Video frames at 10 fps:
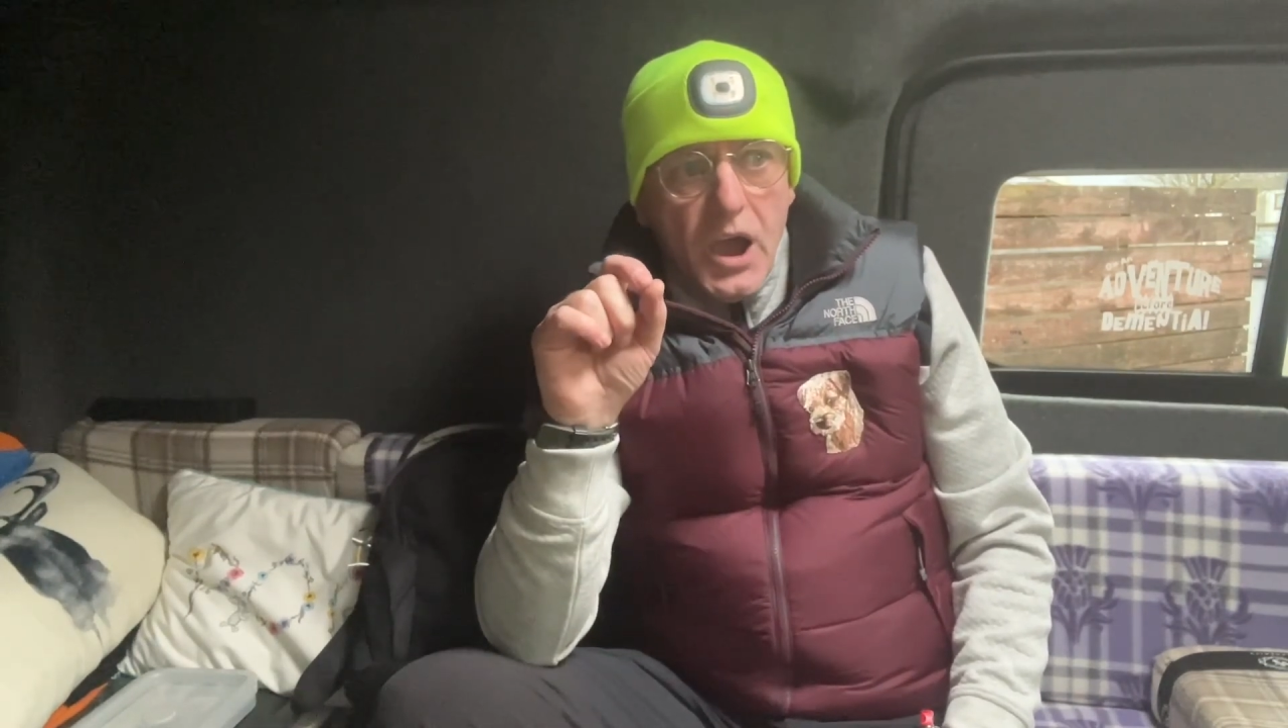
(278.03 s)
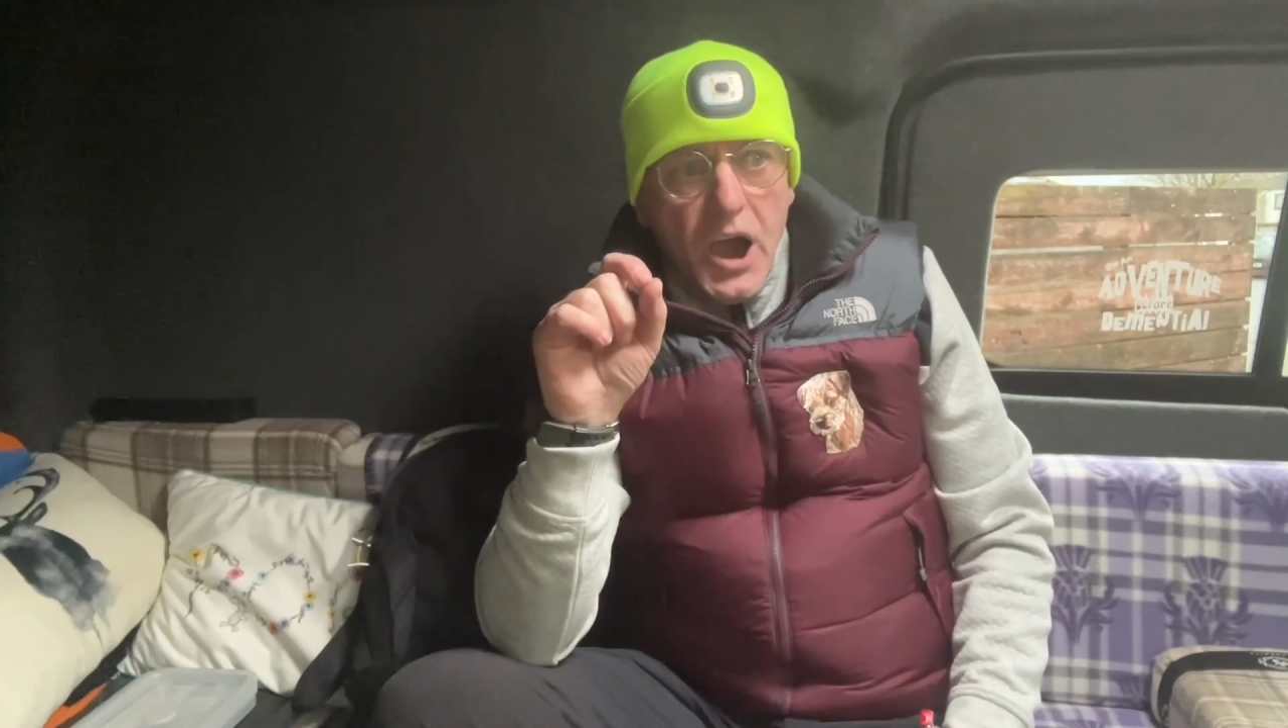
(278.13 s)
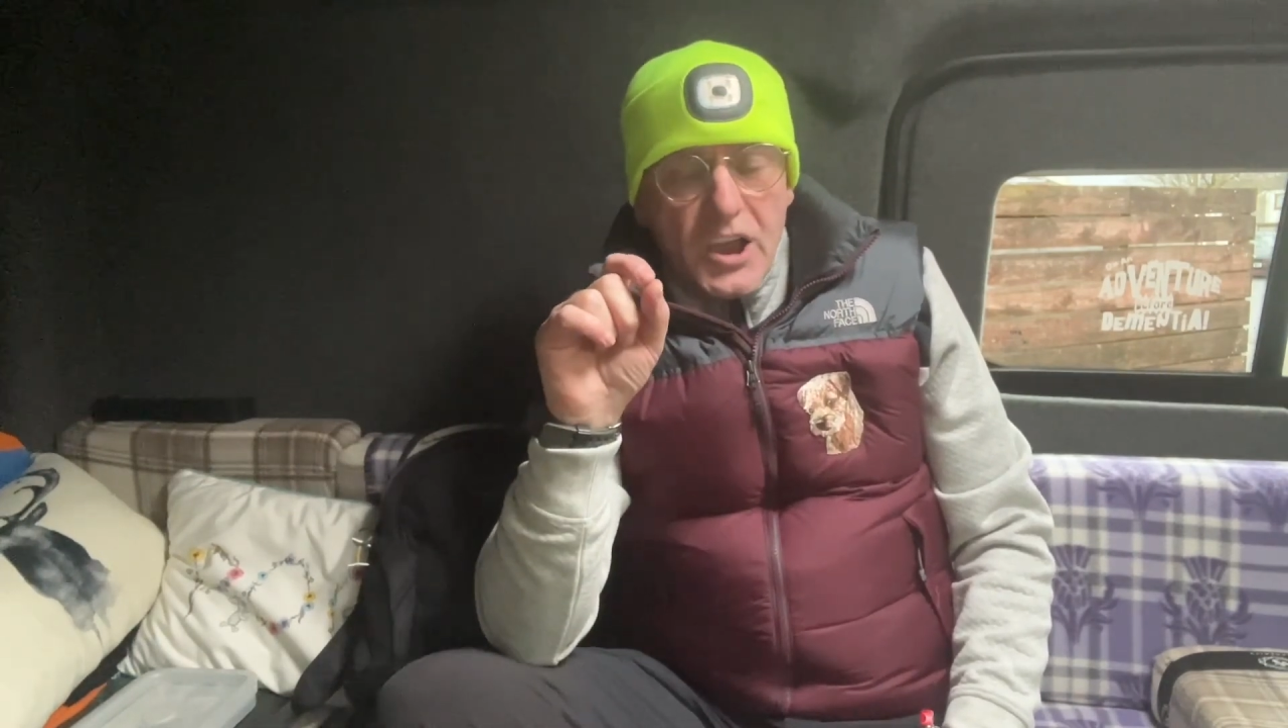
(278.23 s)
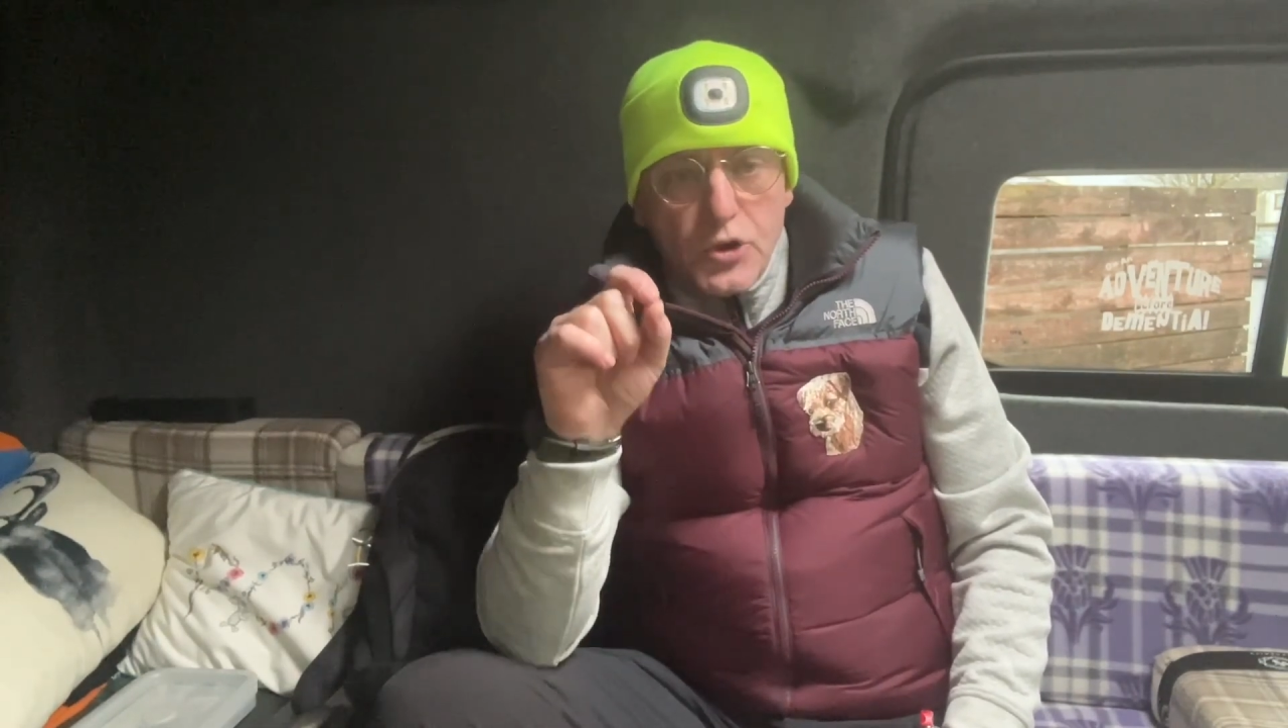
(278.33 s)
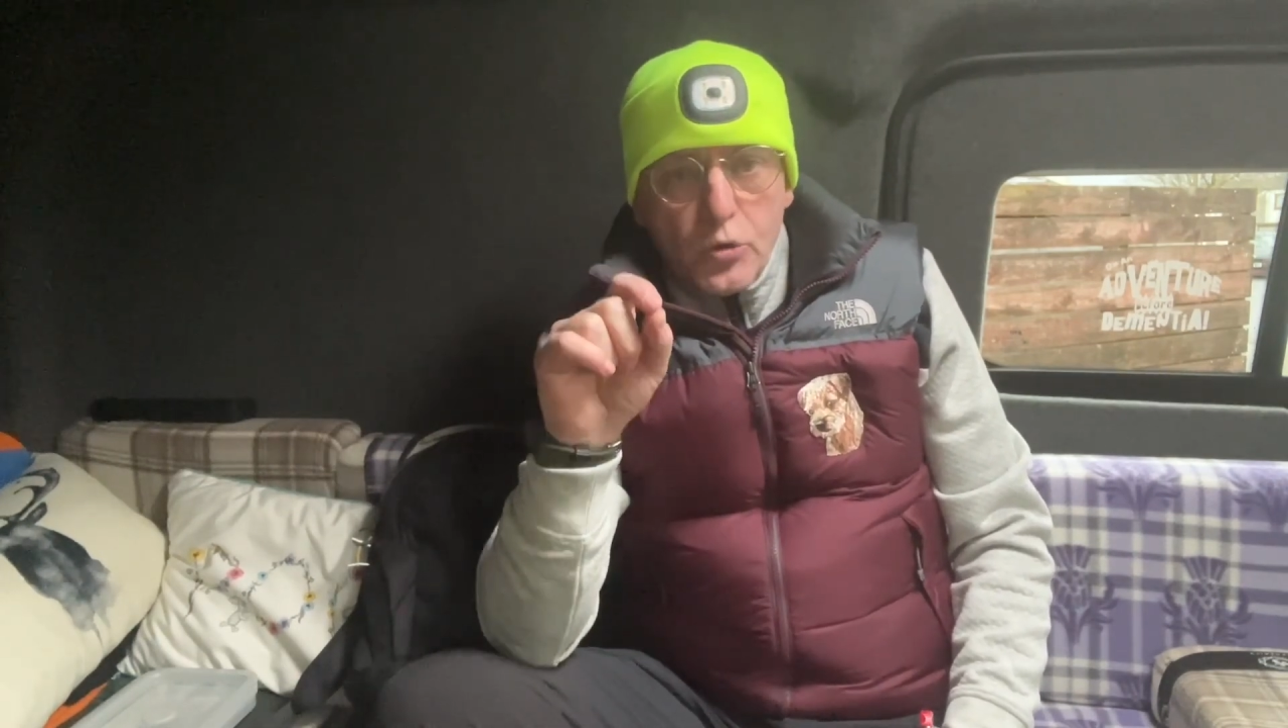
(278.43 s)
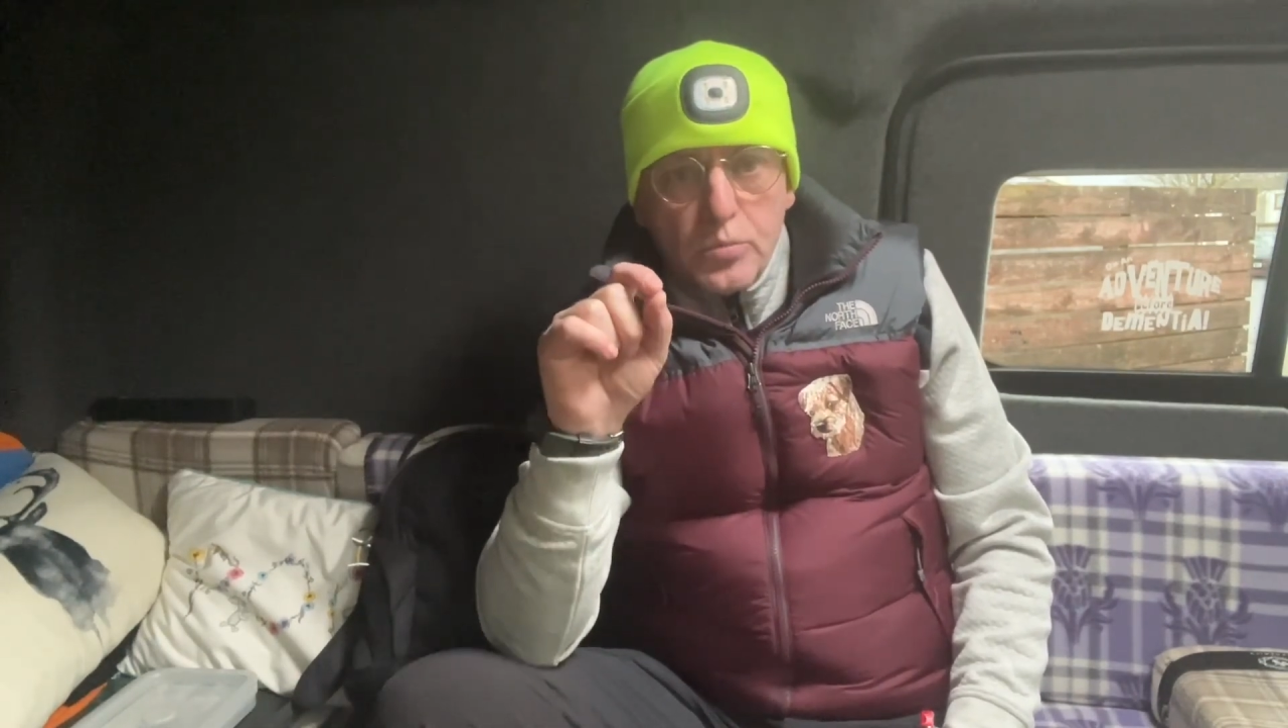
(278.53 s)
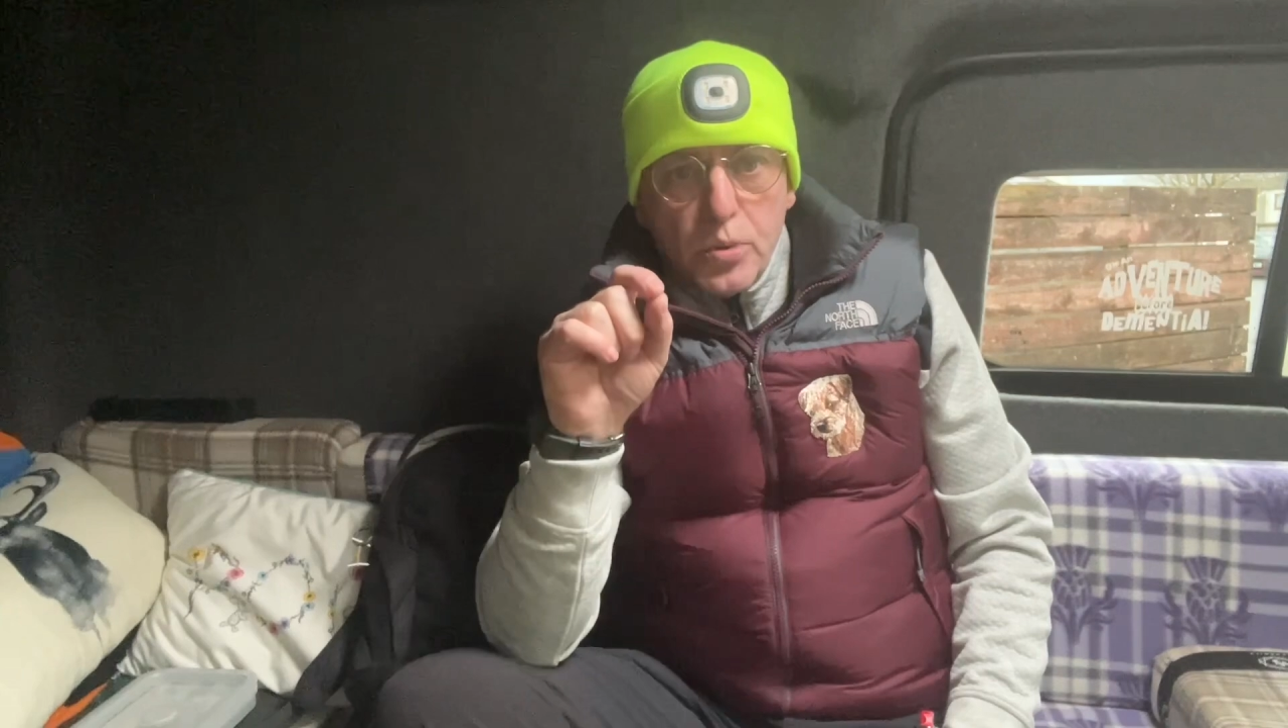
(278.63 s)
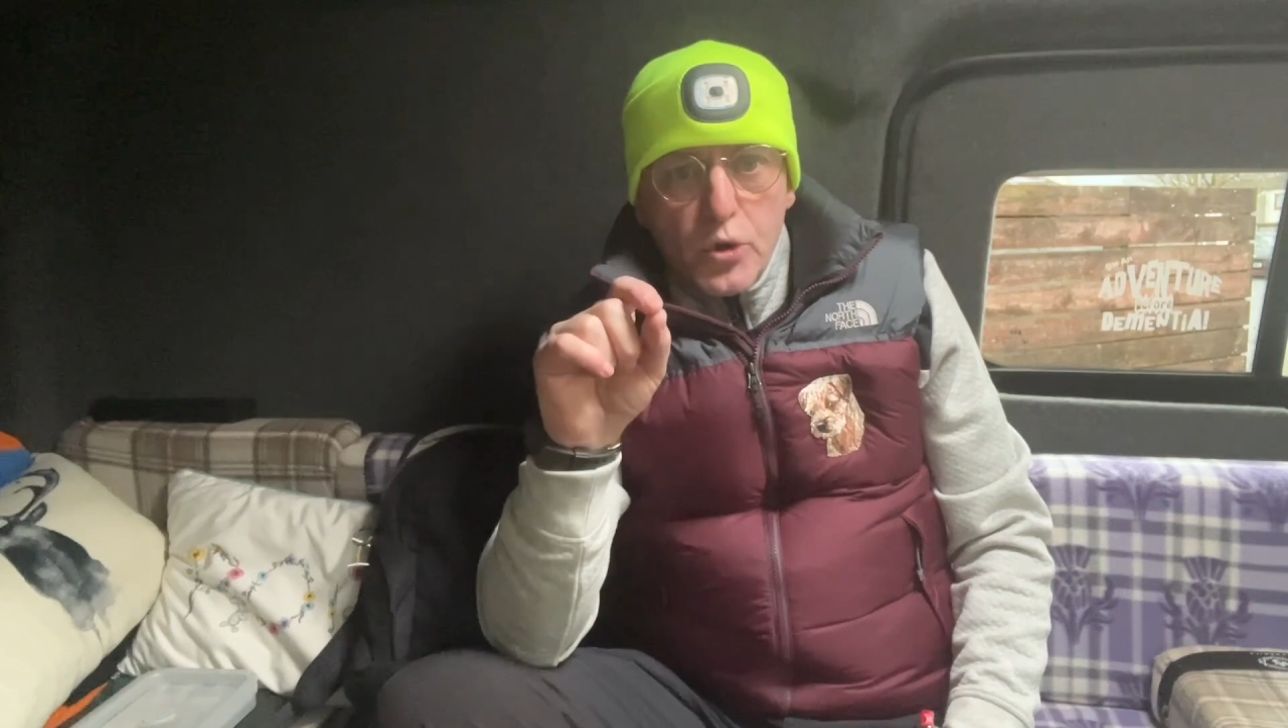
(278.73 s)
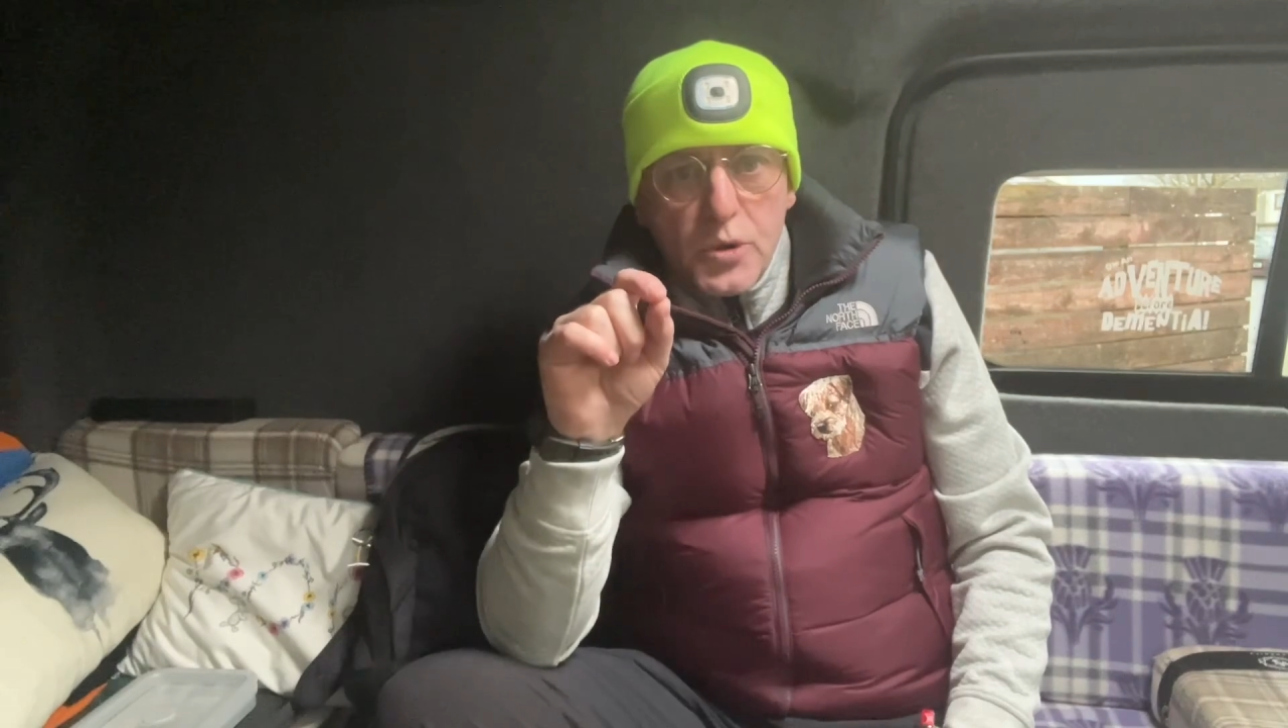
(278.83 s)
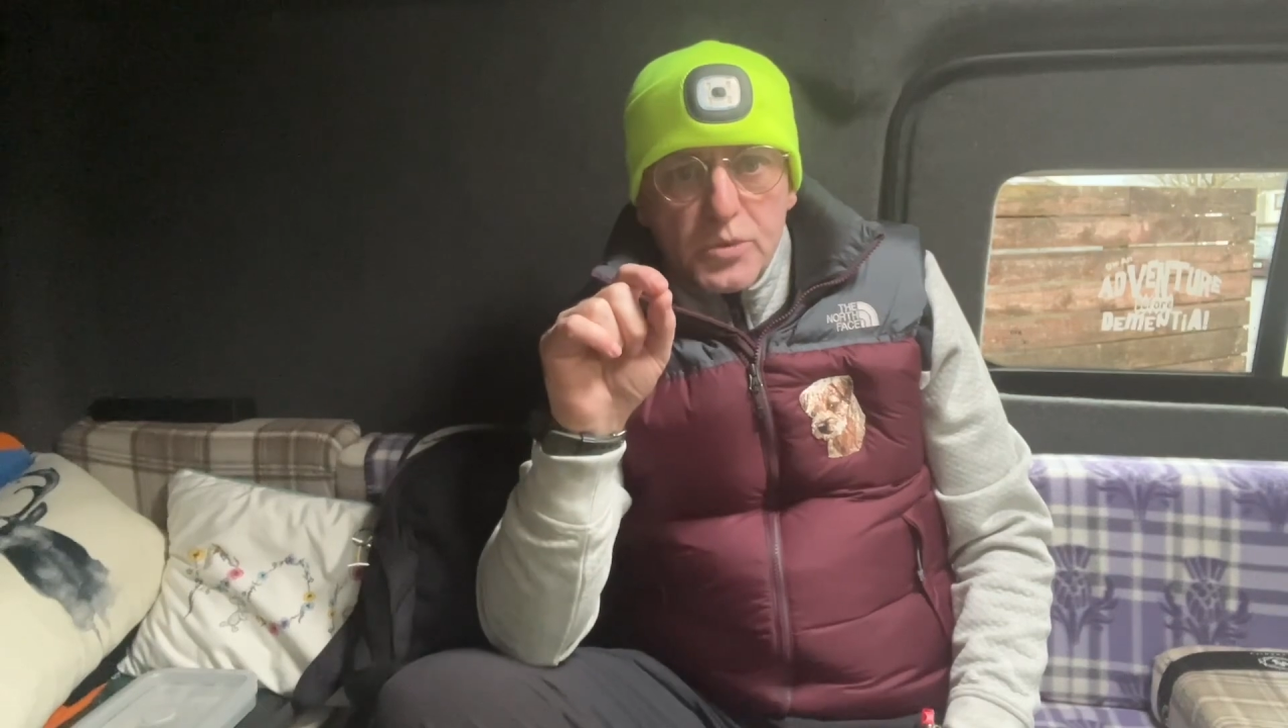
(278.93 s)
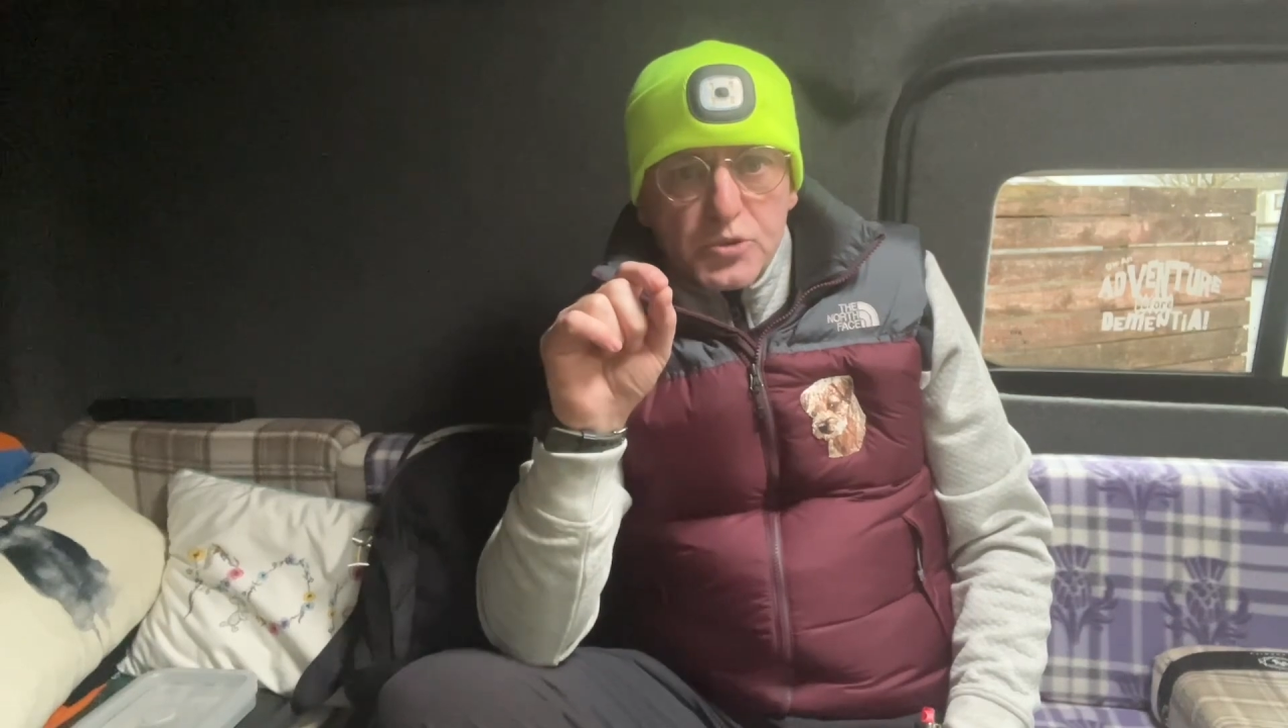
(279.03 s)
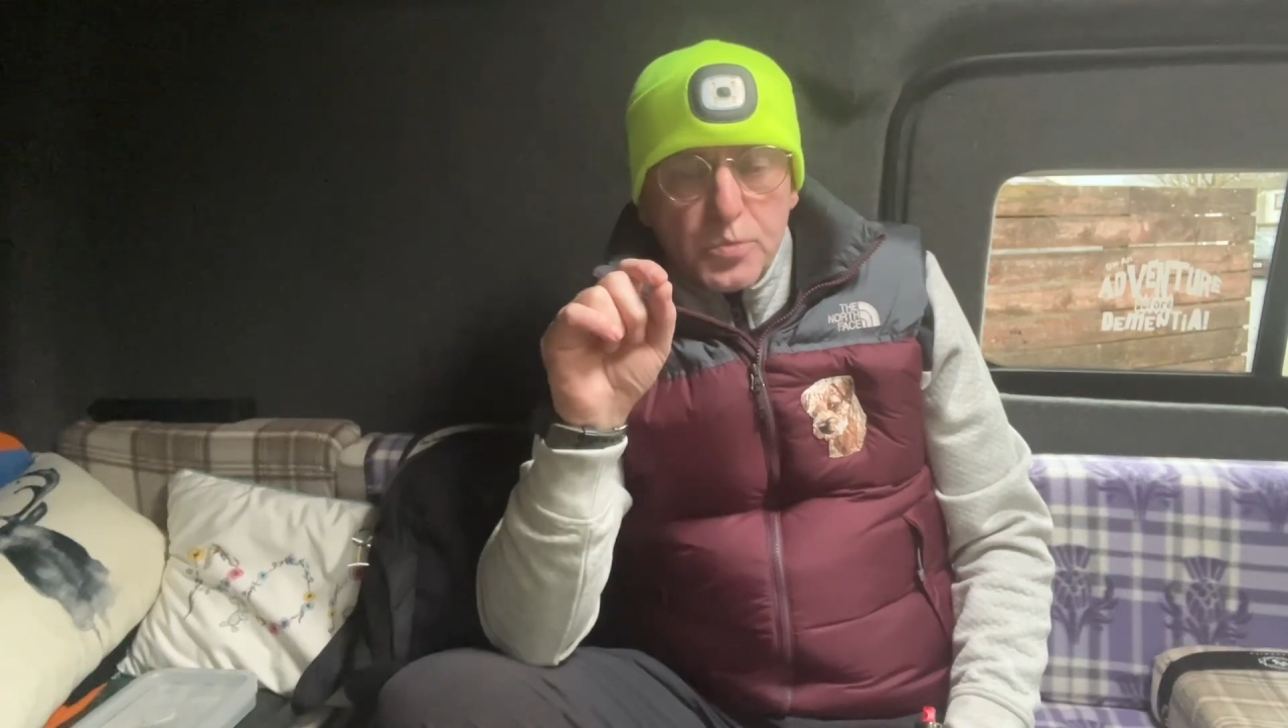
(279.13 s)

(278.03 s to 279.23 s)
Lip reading: A young boy was